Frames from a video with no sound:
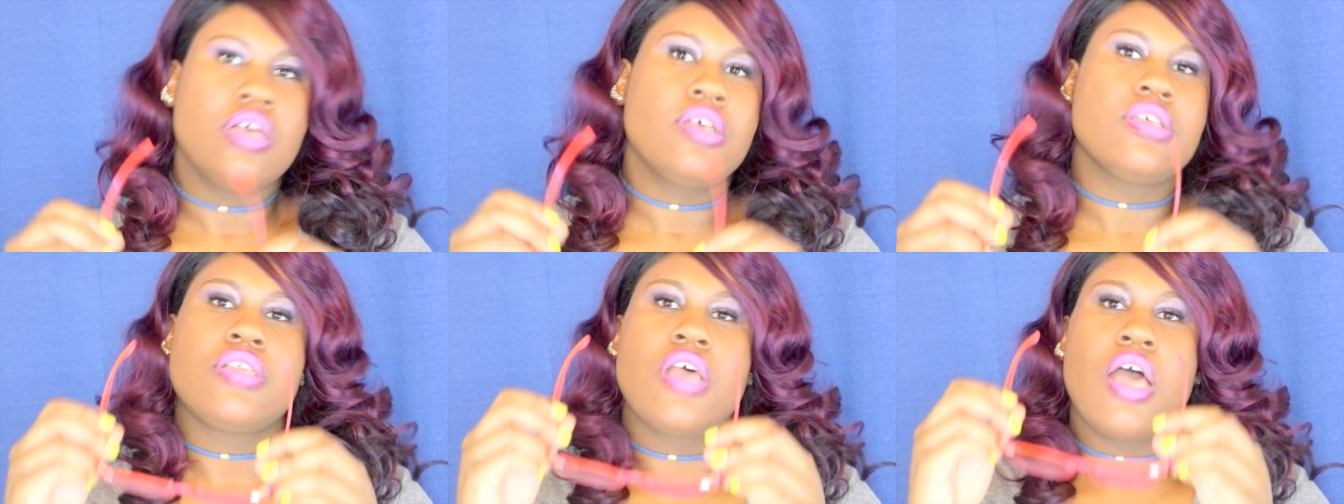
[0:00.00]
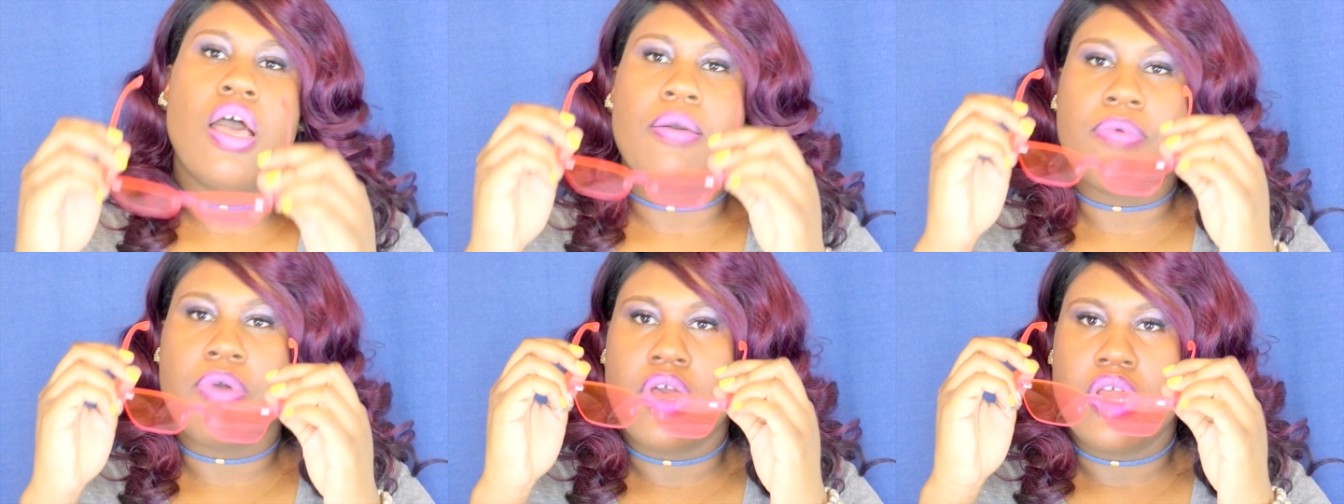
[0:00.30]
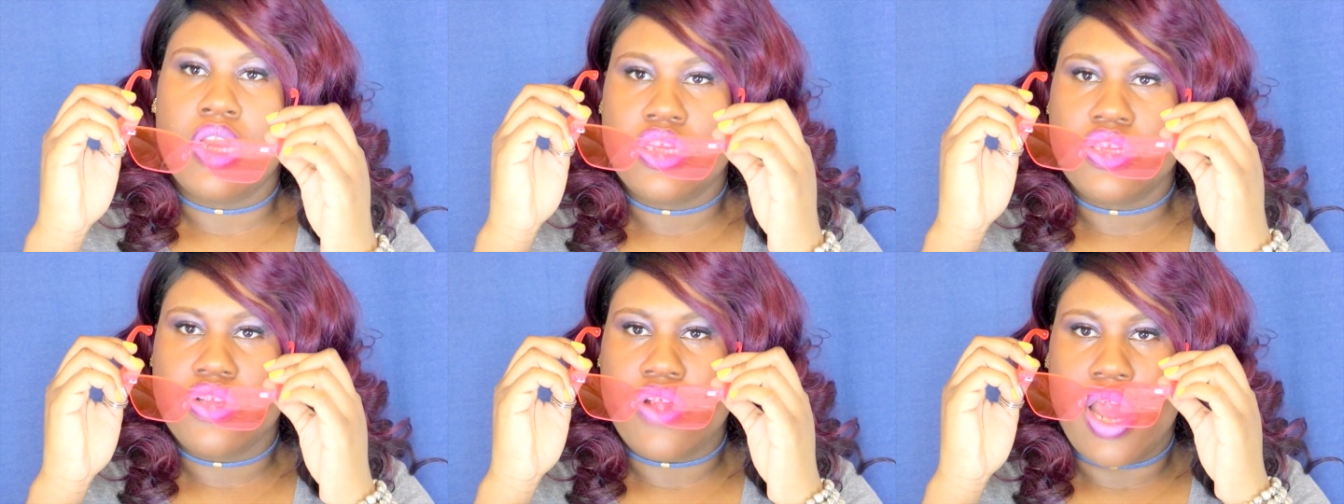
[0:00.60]
So I'm
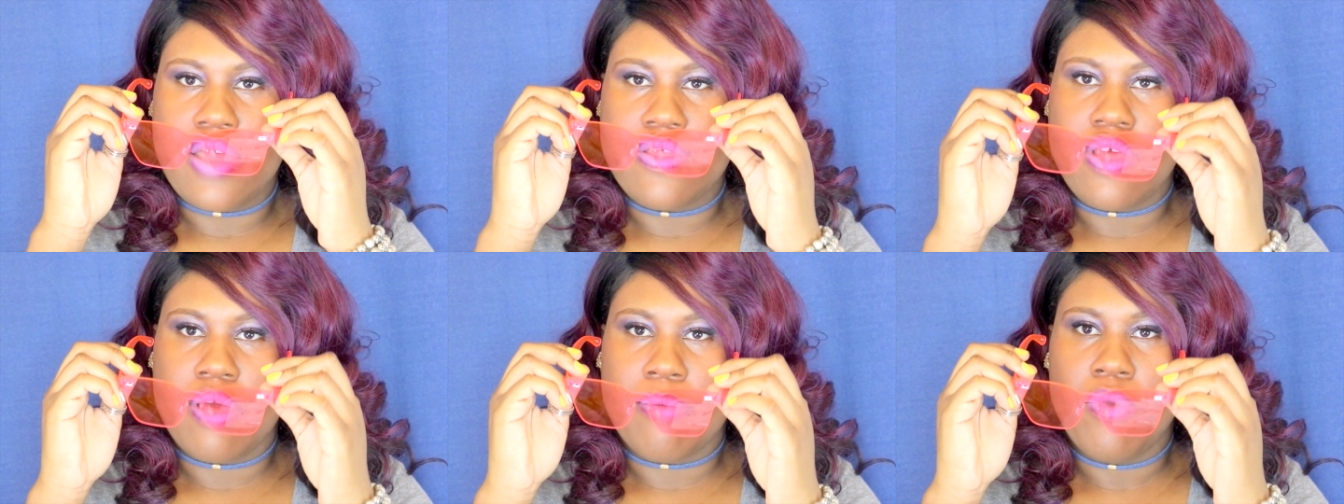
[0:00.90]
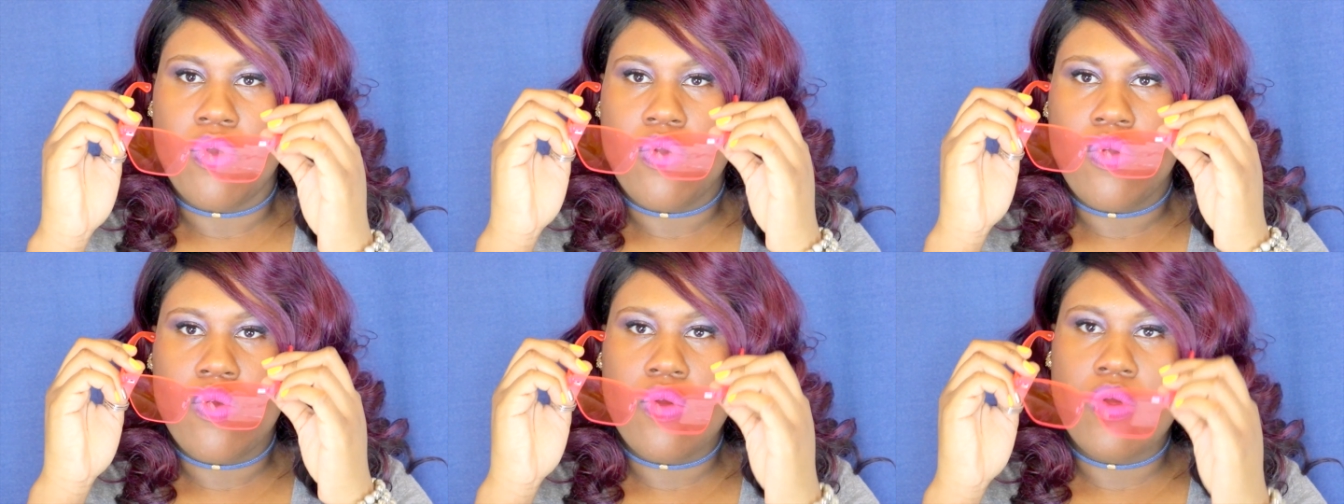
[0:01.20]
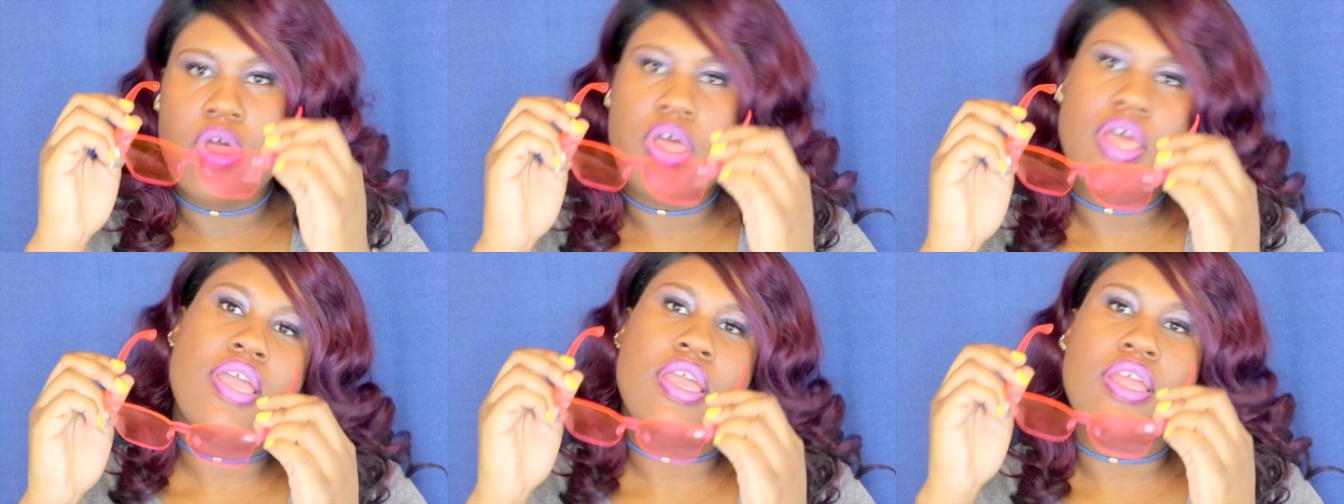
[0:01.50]
going to try them
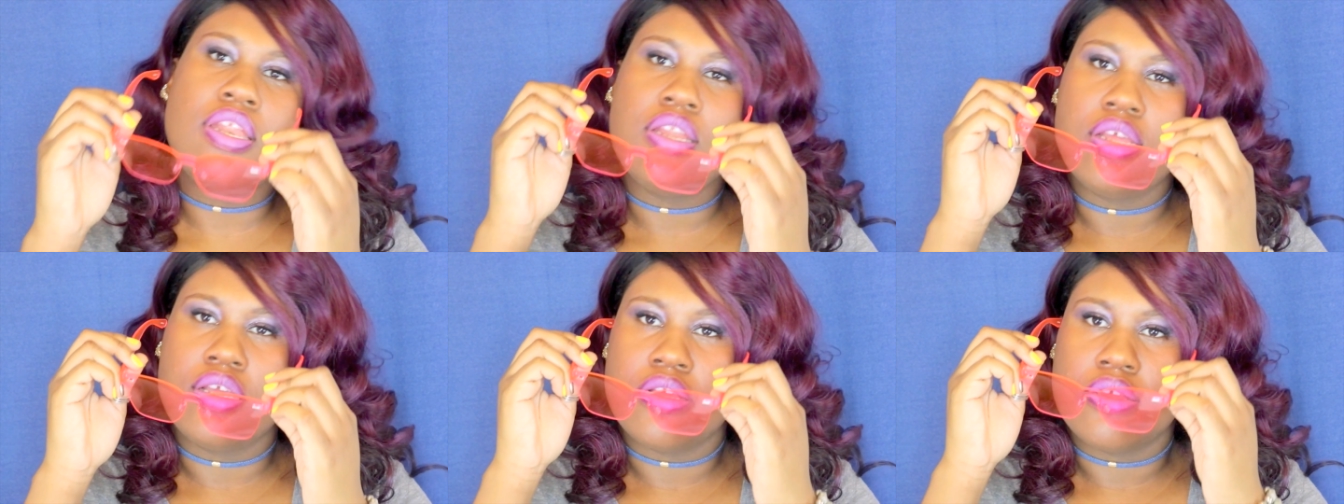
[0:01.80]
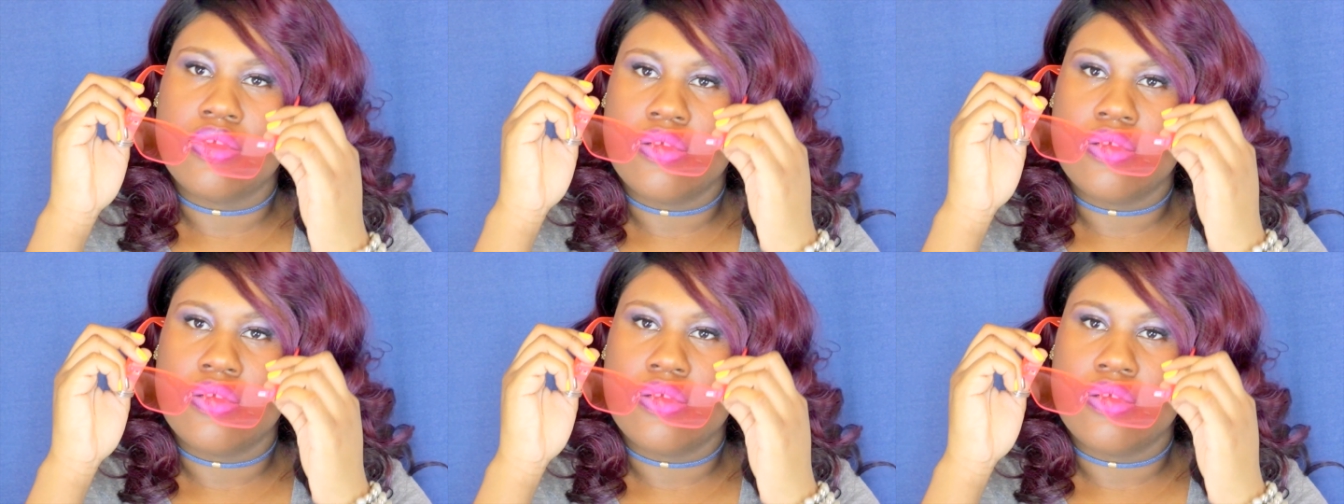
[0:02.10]
on.